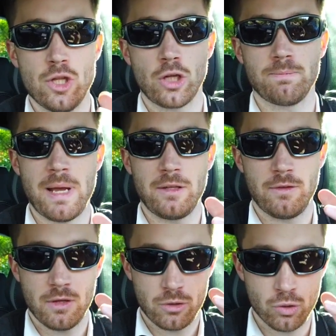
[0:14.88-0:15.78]
not
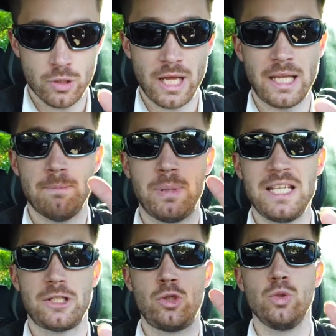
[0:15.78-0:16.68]
meant to do that, and
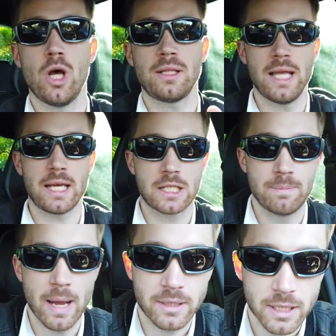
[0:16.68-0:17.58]
please do not
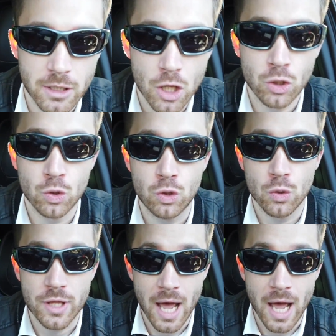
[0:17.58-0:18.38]
expect it to do